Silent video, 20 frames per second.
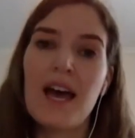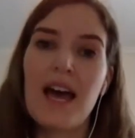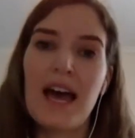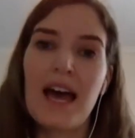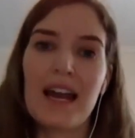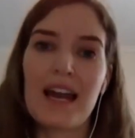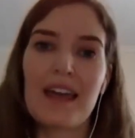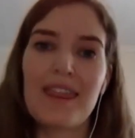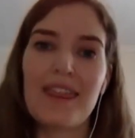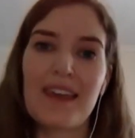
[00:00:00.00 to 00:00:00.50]

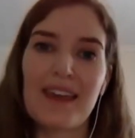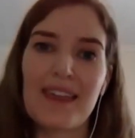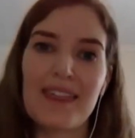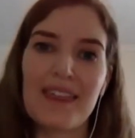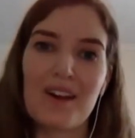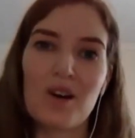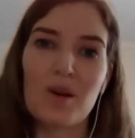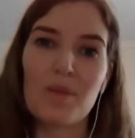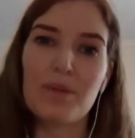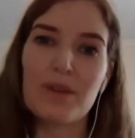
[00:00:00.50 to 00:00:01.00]
And I think
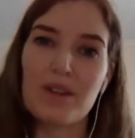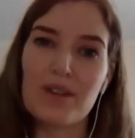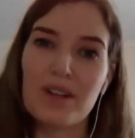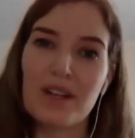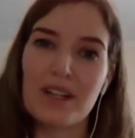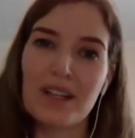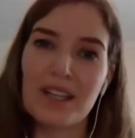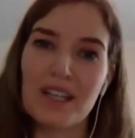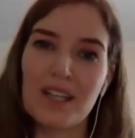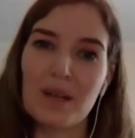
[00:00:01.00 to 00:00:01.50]

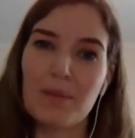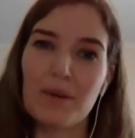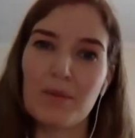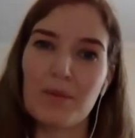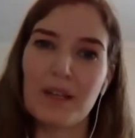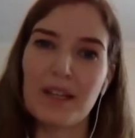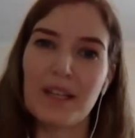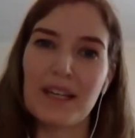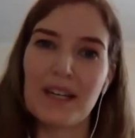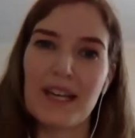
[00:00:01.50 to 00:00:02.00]
therapeutically, it'll be
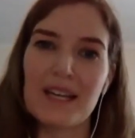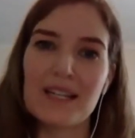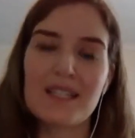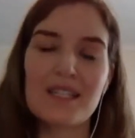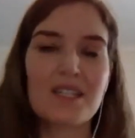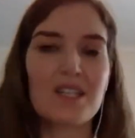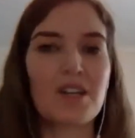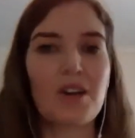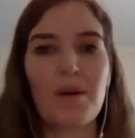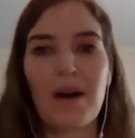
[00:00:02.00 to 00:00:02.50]
really nice
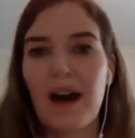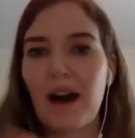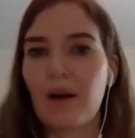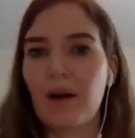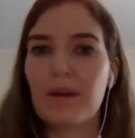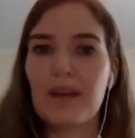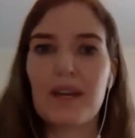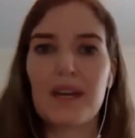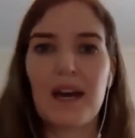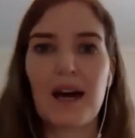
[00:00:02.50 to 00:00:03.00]
to know how
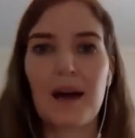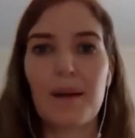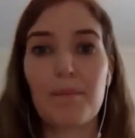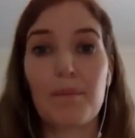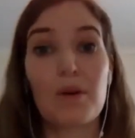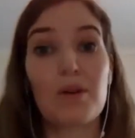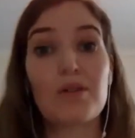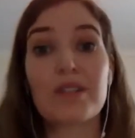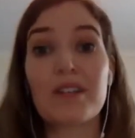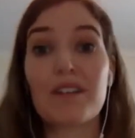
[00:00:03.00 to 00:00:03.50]
we um,
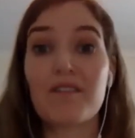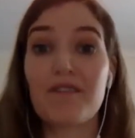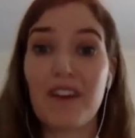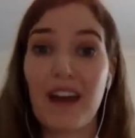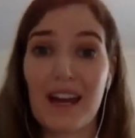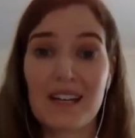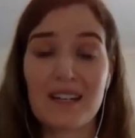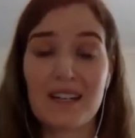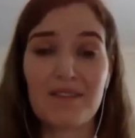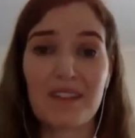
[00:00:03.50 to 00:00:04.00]
most
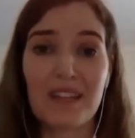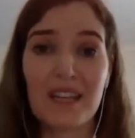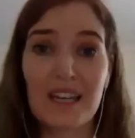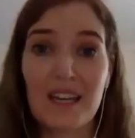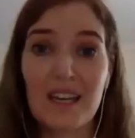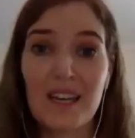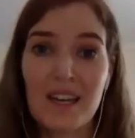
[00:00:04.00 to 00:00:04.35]
effectively